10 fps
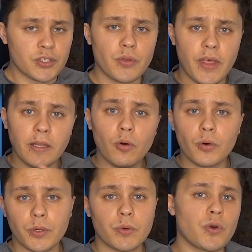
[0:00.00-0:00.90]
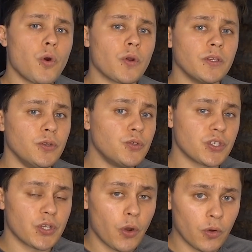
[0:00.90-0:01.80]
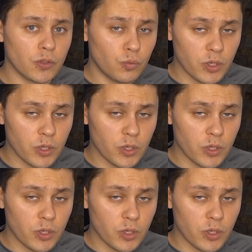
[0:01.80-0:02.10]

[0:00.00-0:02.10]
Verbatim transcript: So, that audio recording that you just heard